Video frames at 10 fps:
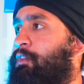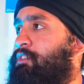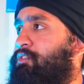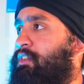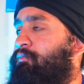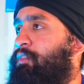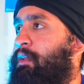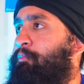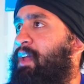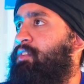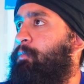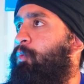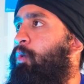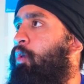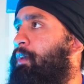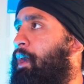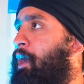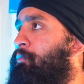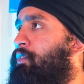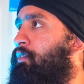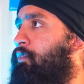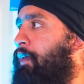they just didn't mess up 4 overtimes, right,